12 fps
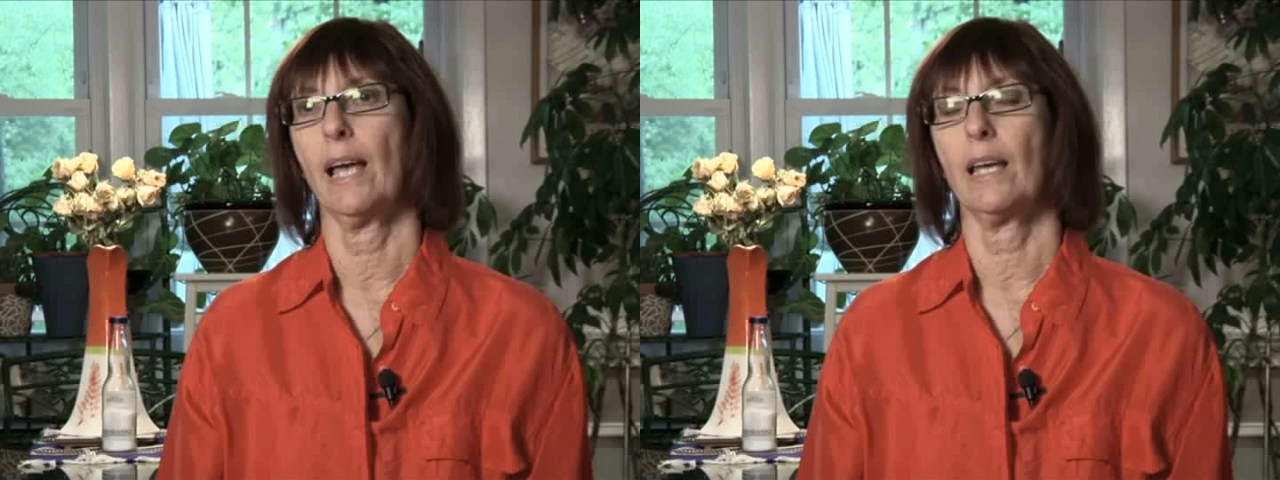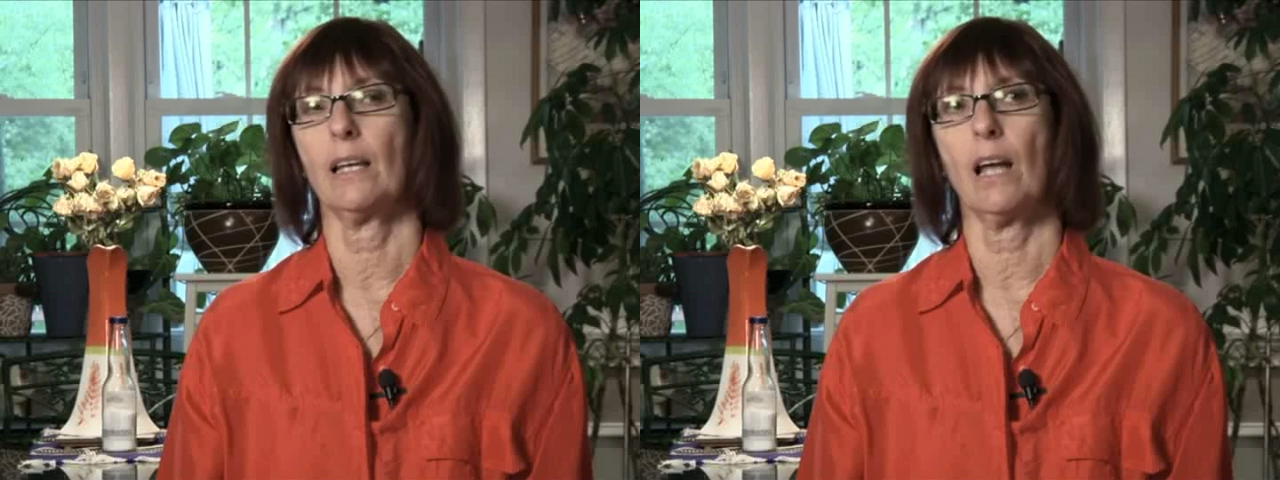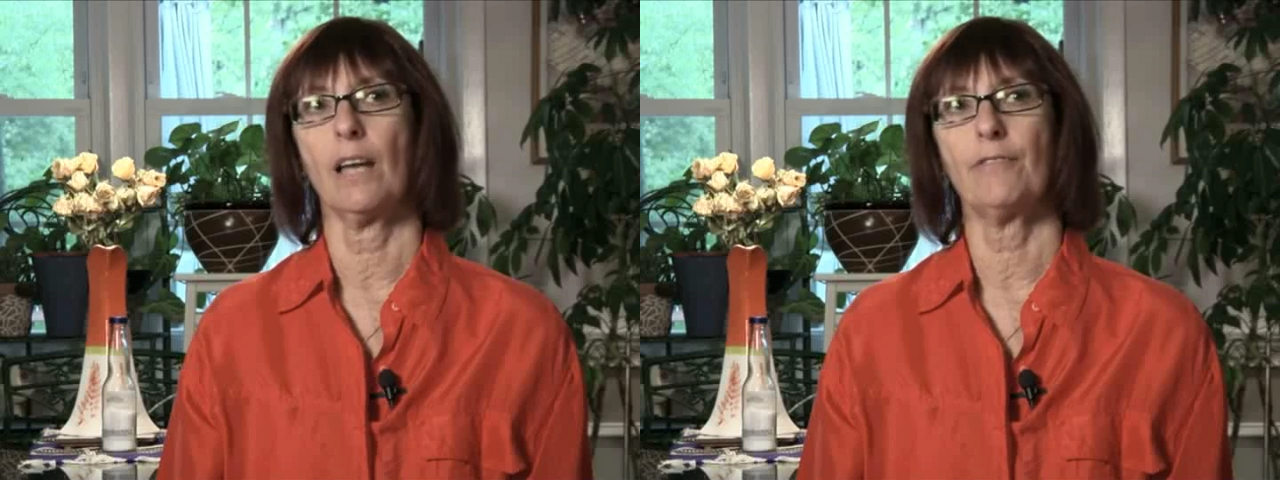
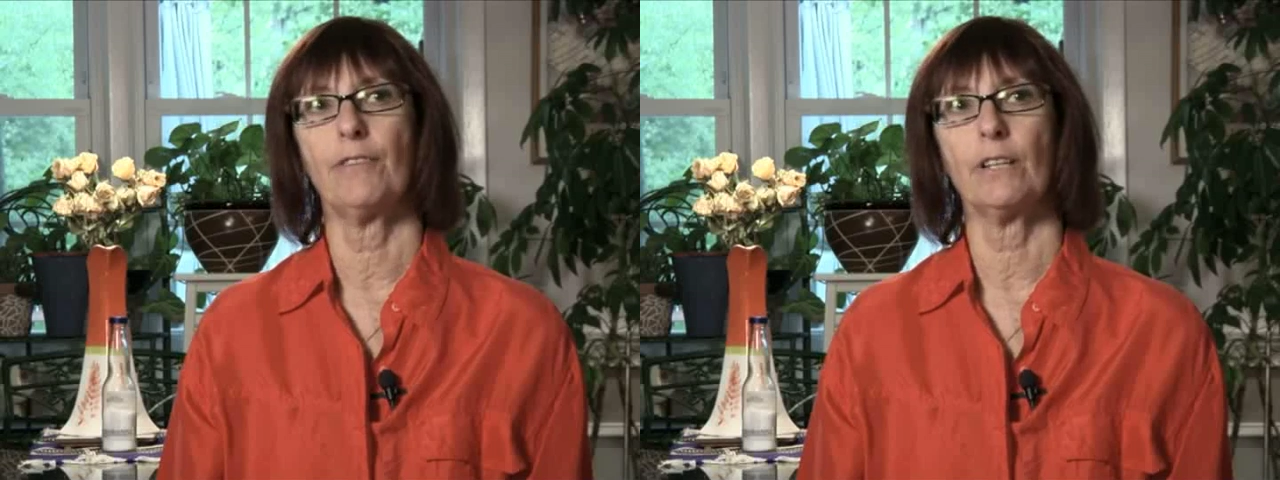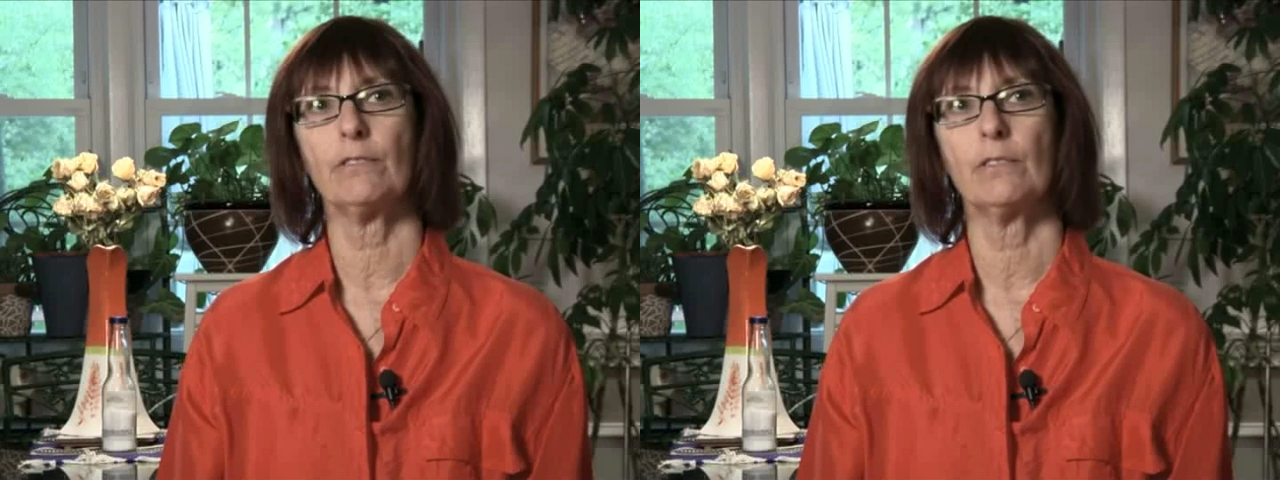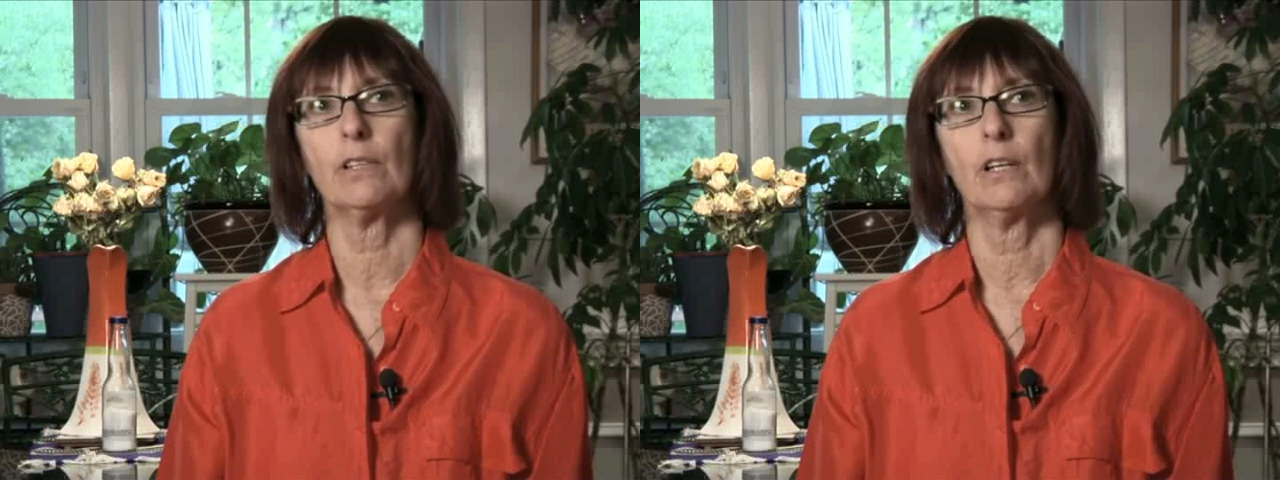And I
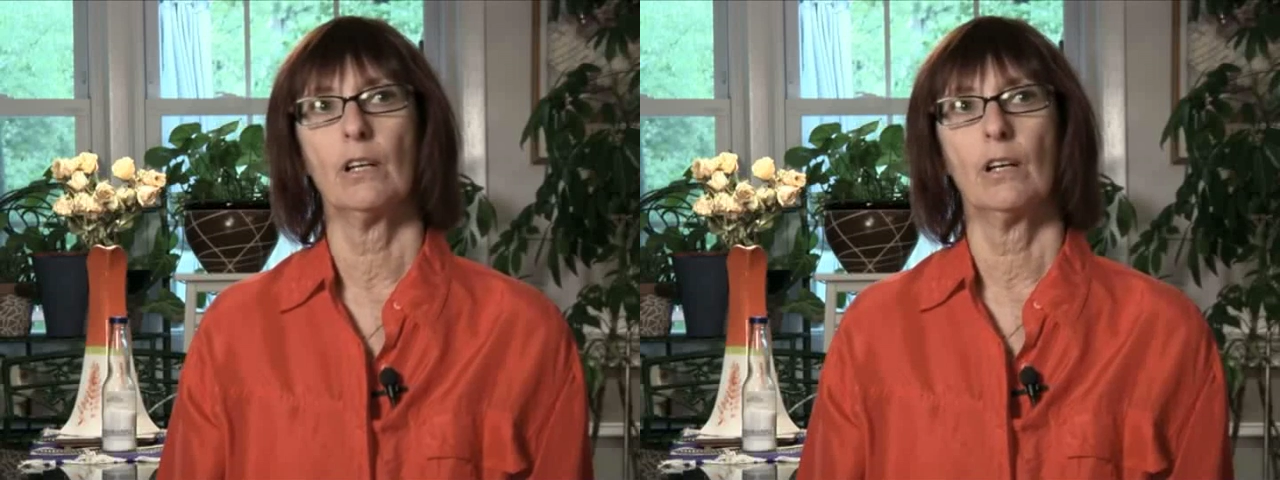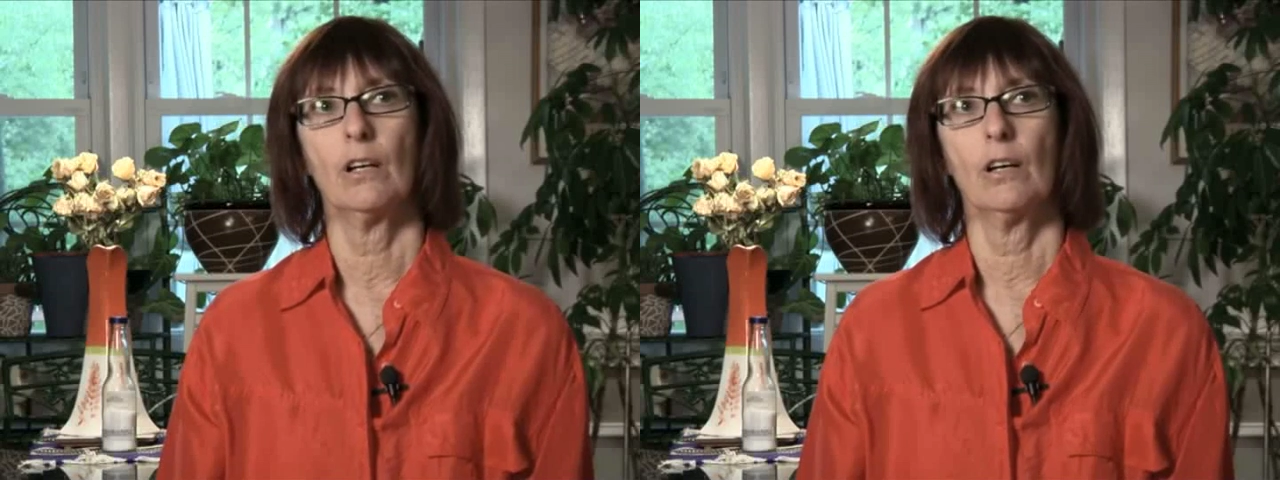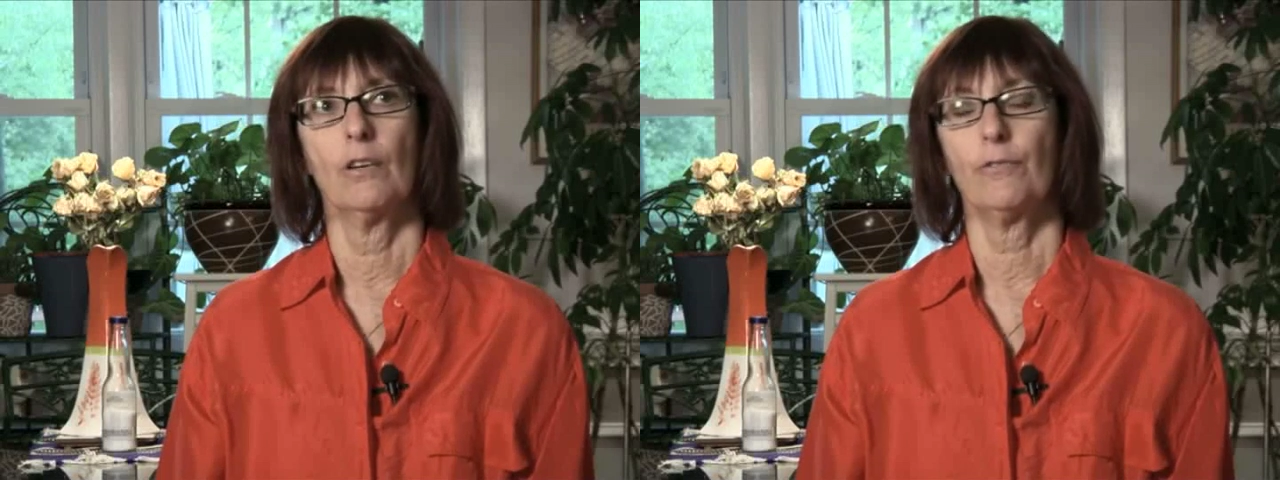felt
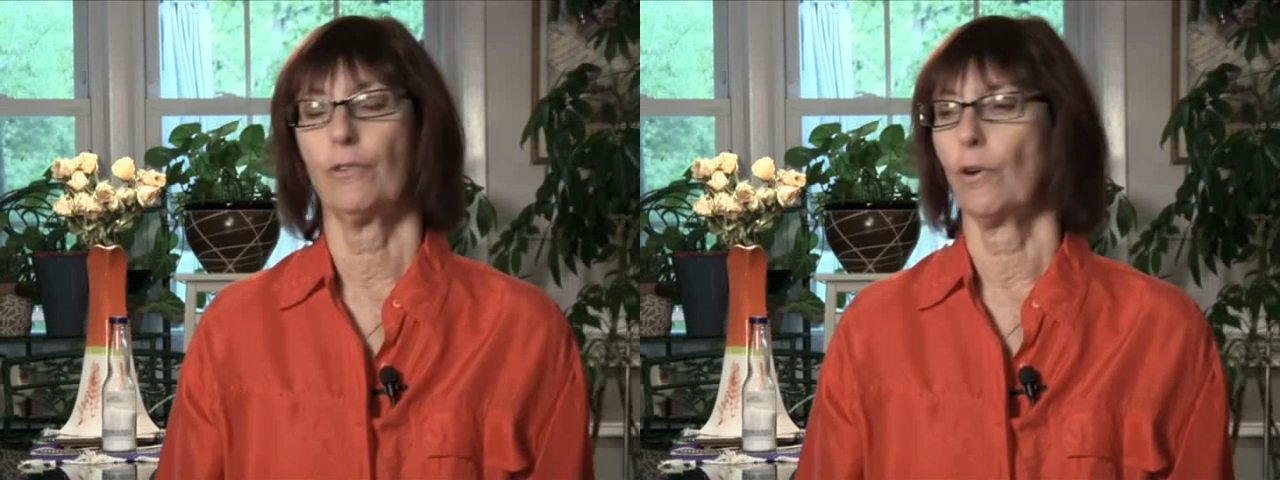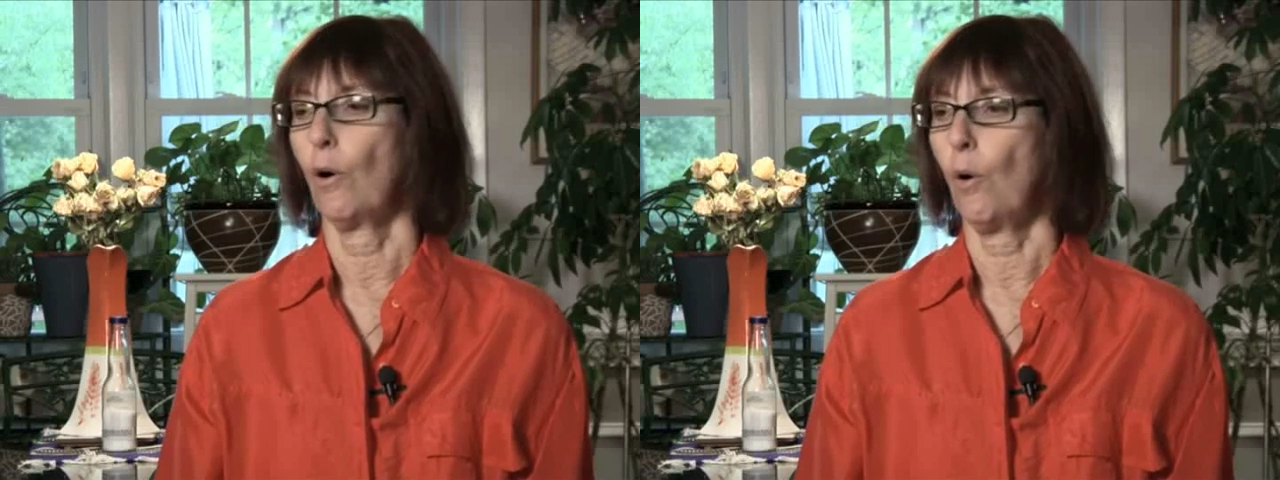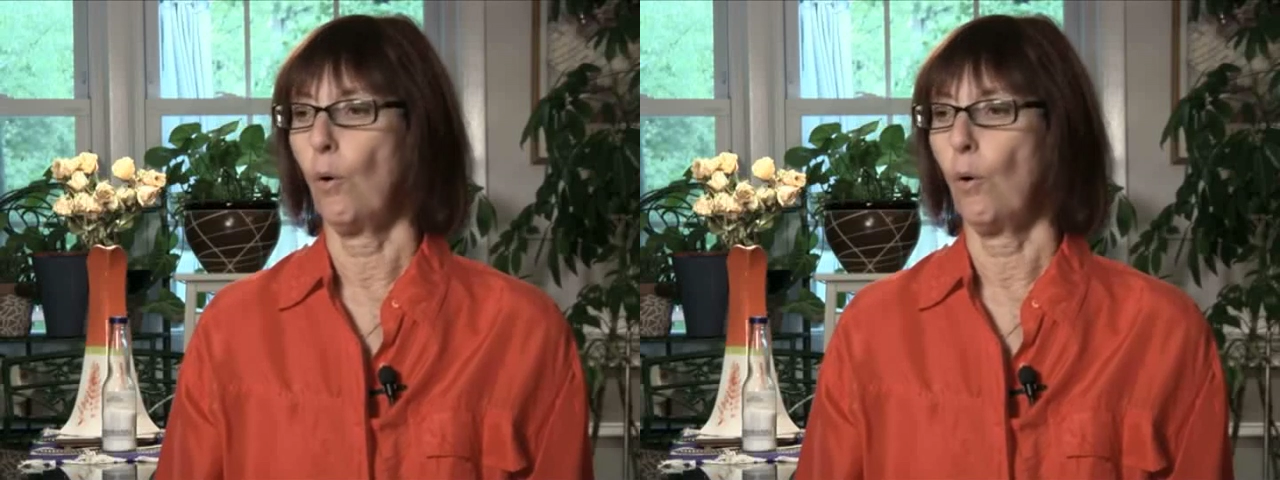for